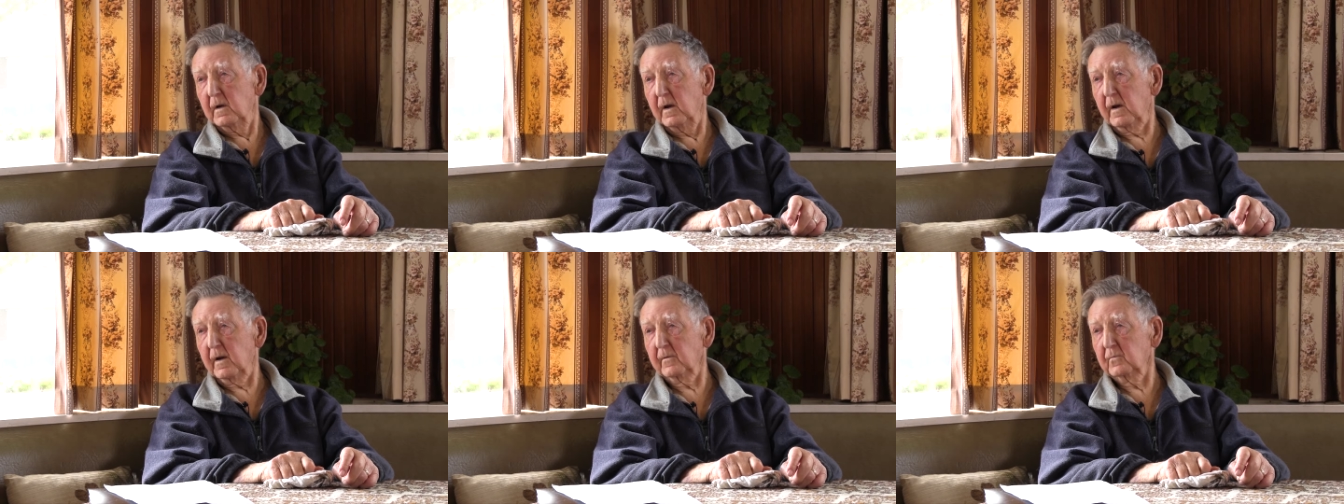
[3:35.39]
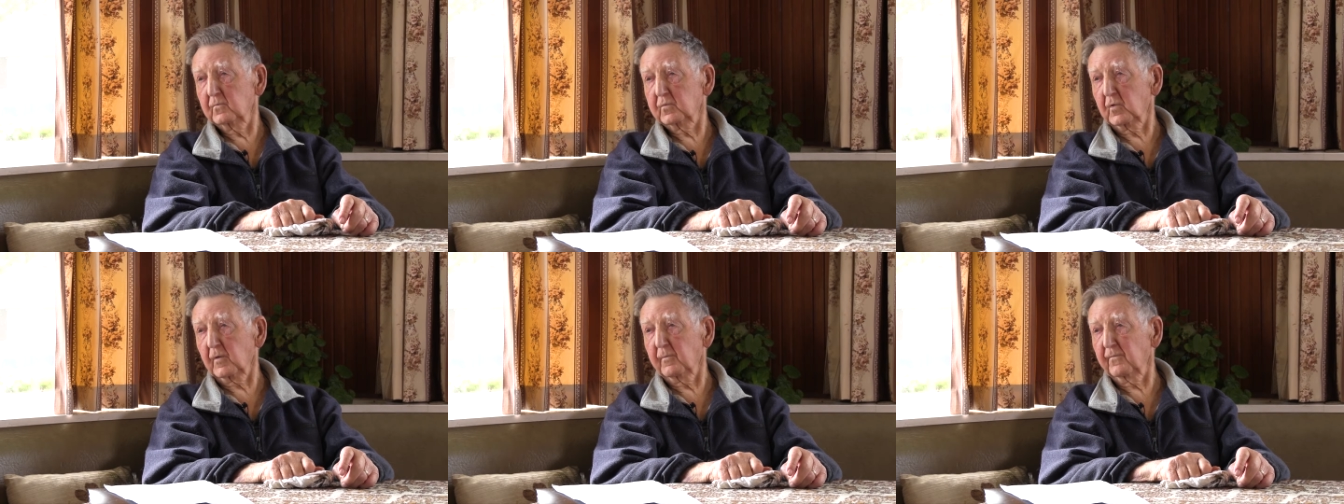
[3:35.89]
and
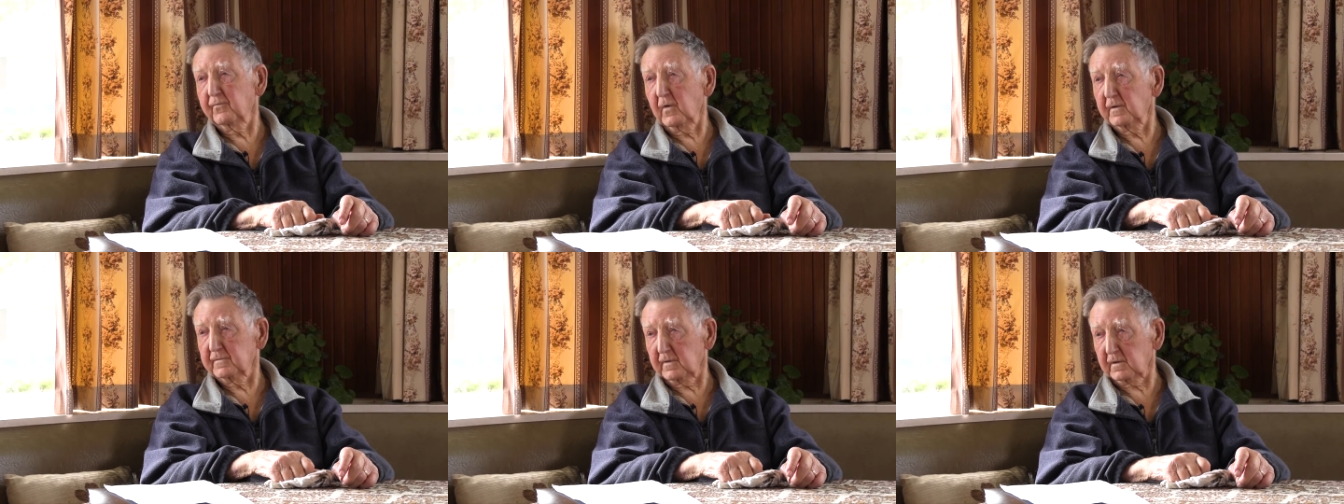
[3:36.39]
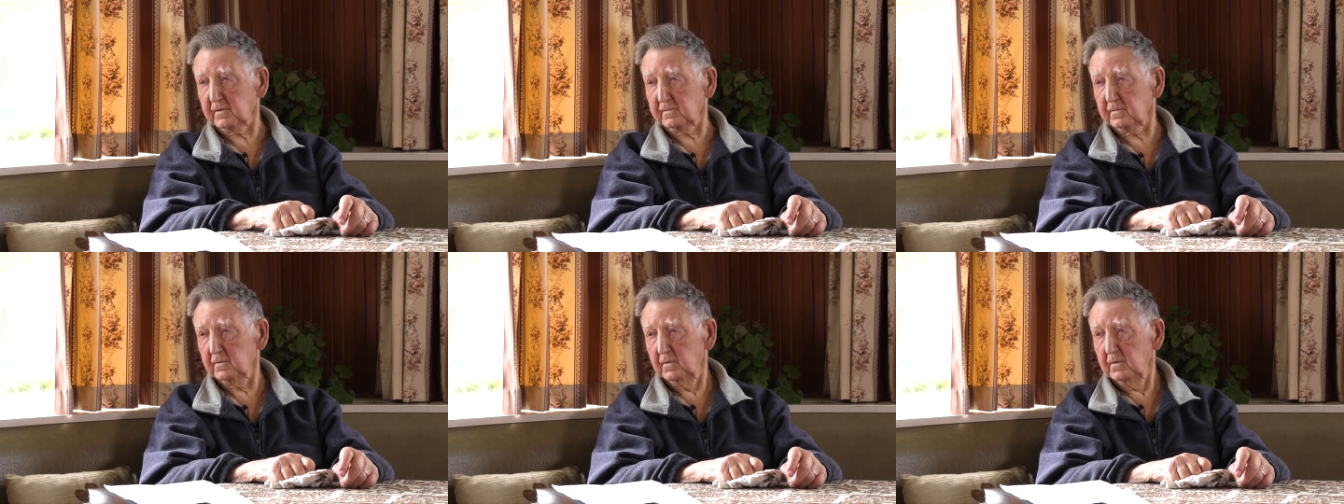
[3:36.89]
got my flight ticket
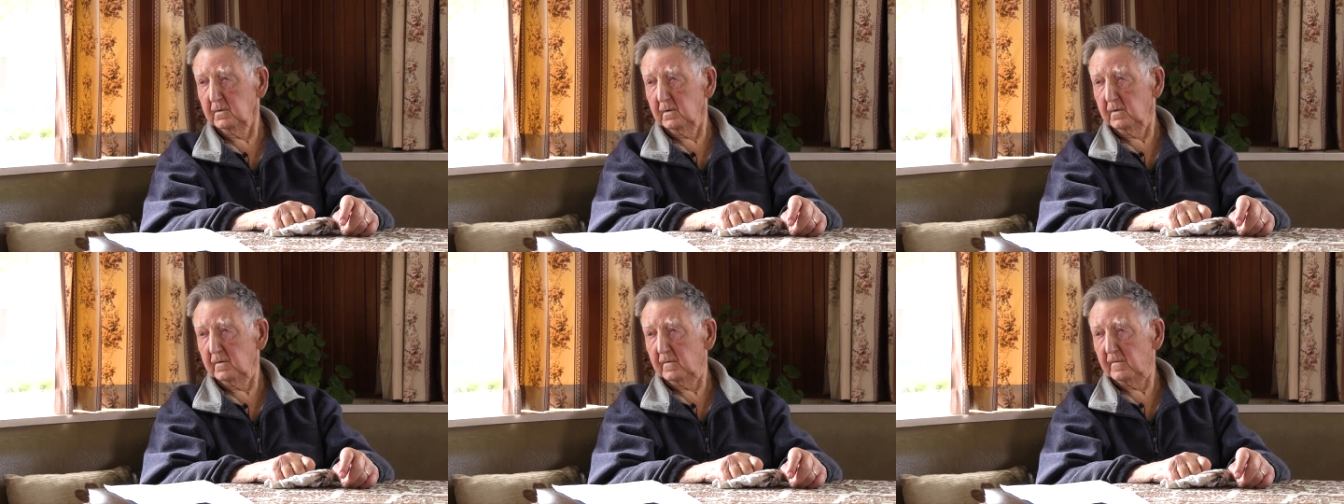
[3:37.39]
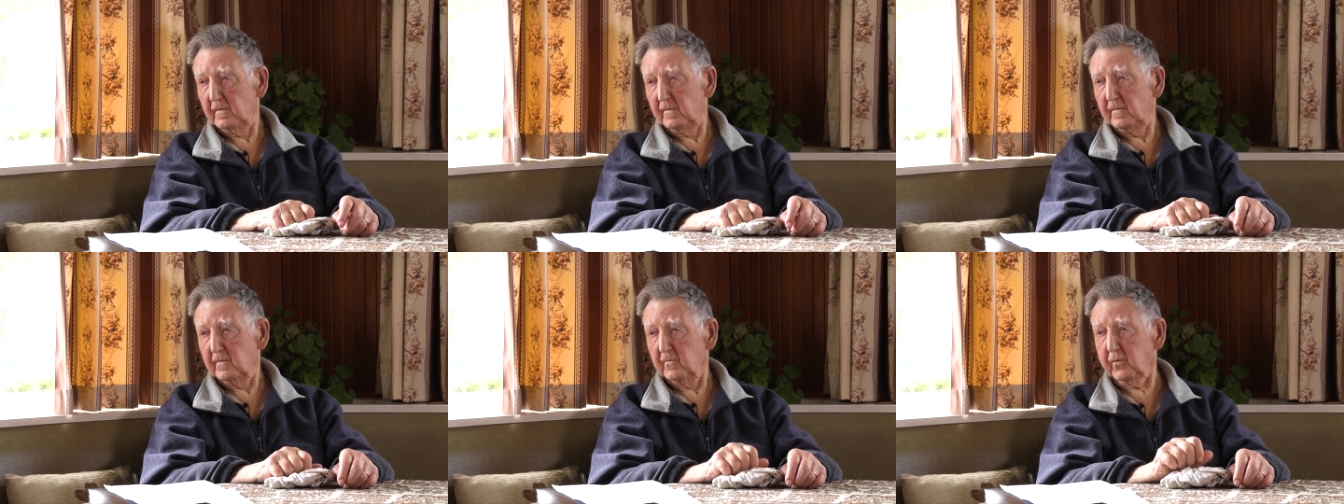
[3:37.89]

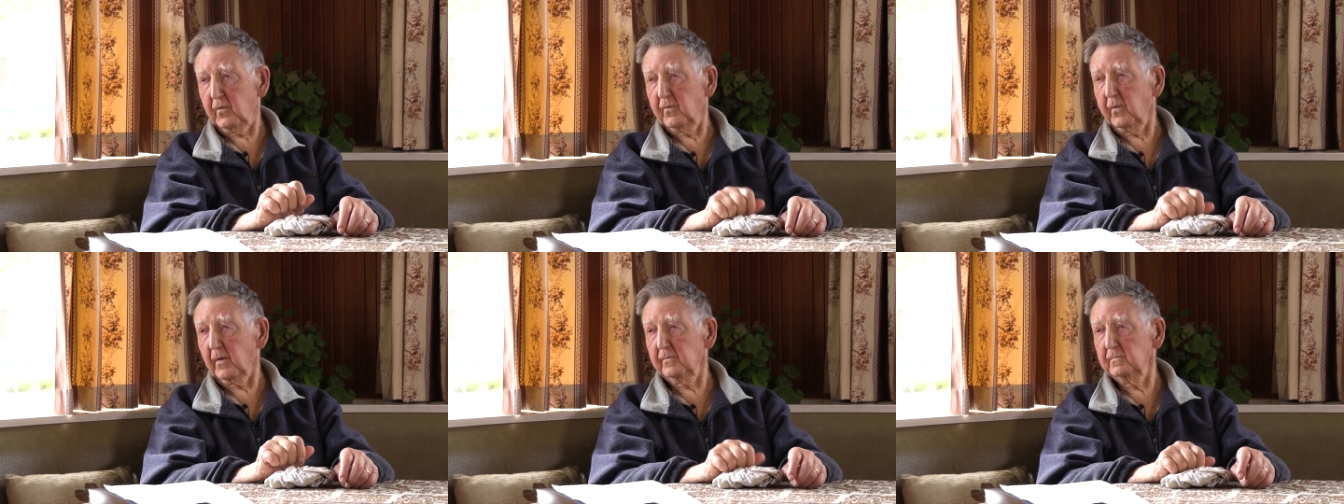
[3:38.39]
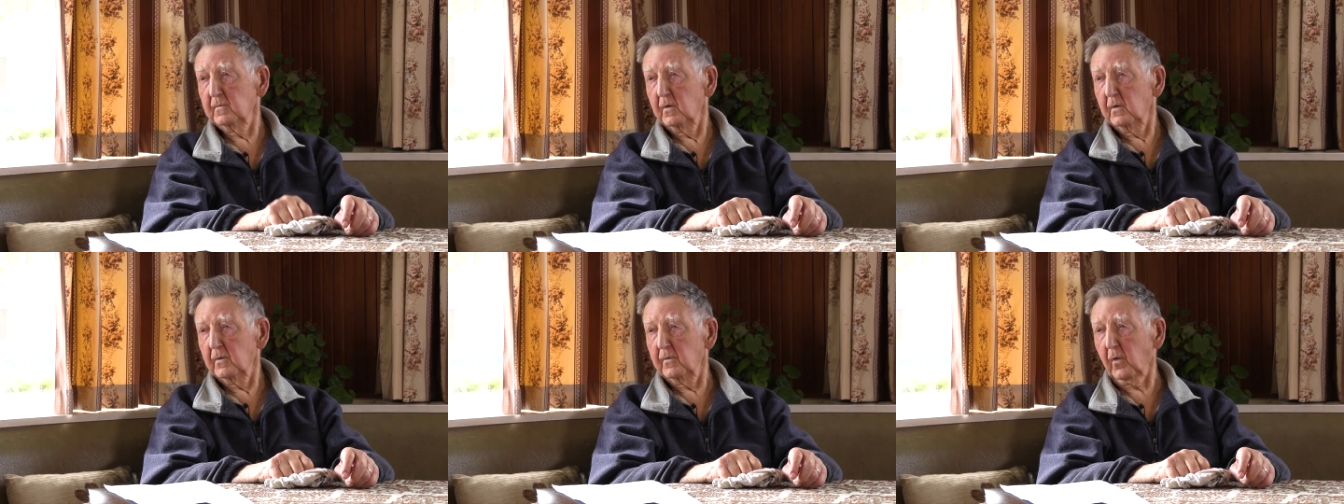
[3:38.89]
for one
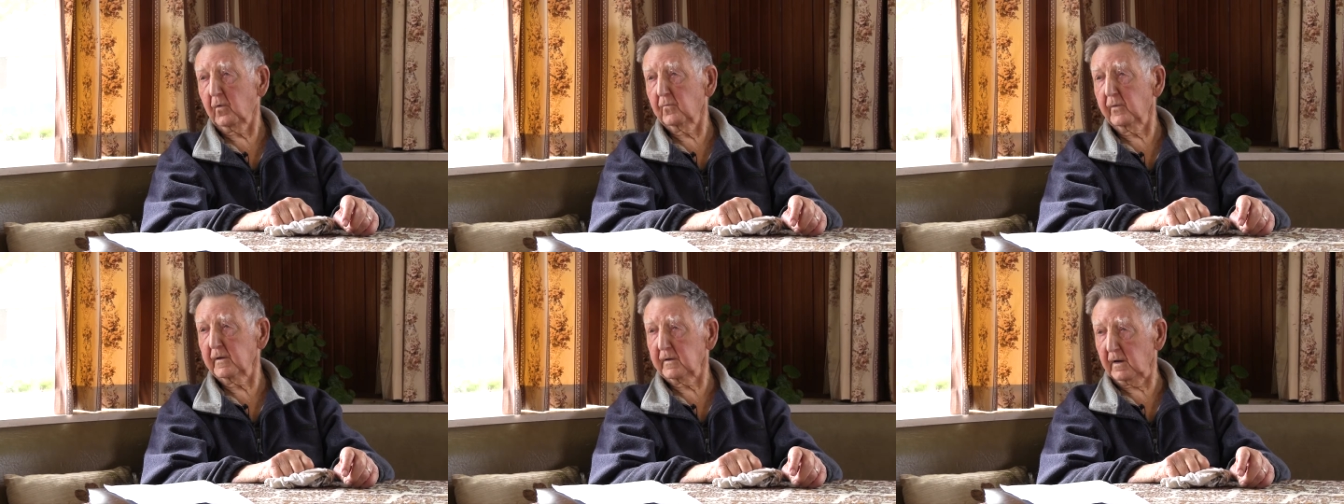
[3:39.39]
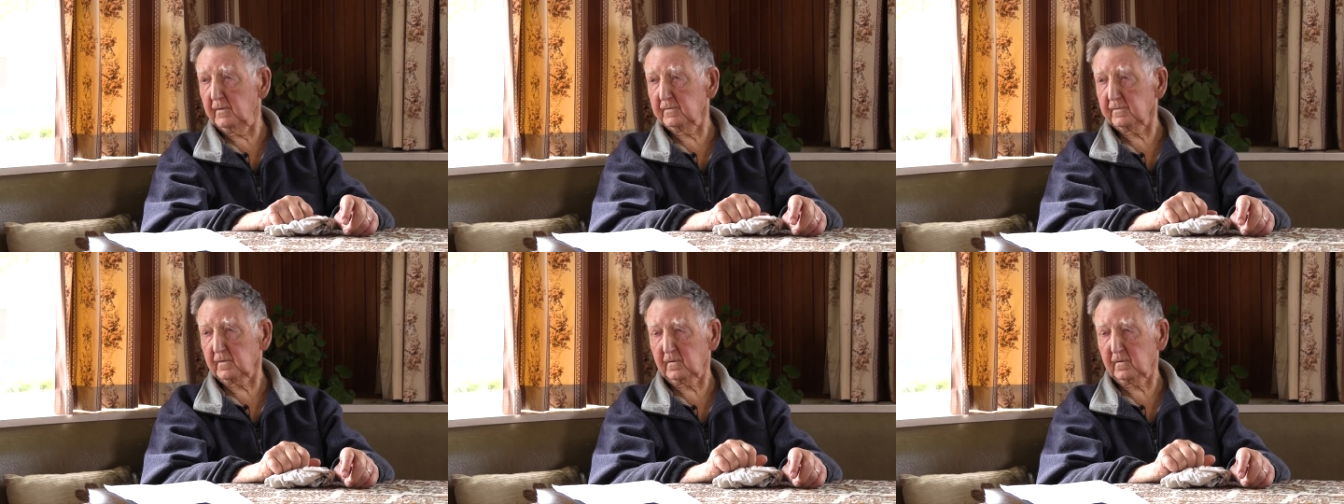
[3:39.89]
long weekend.